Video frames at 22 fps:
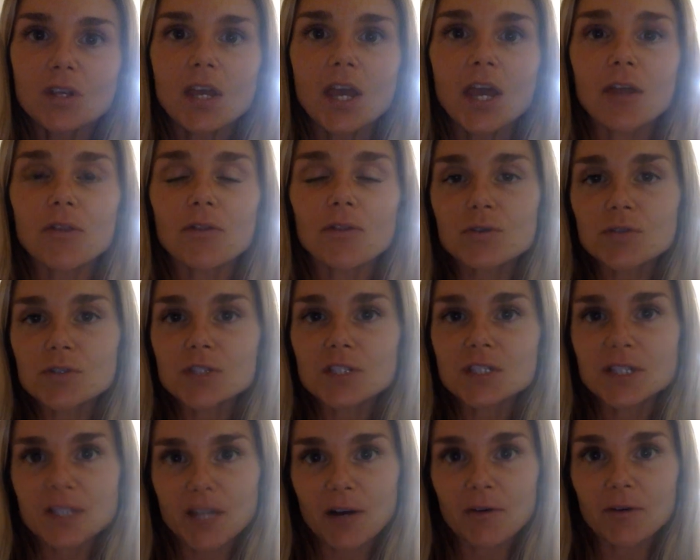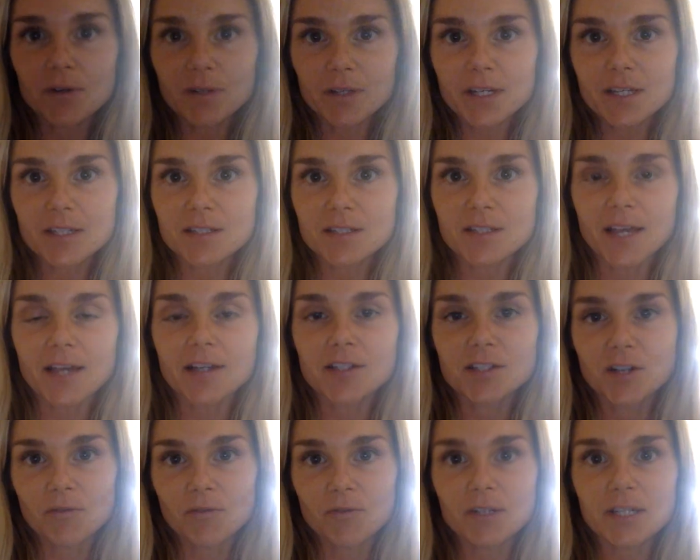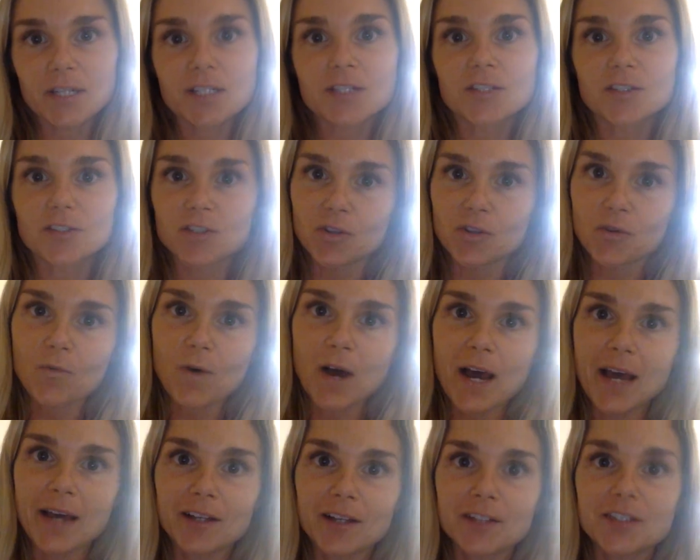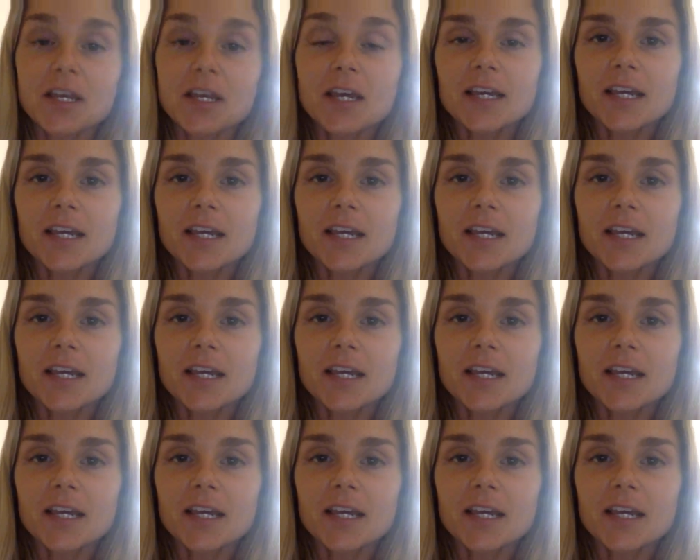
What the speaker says: And those sterile insects are released into the wild,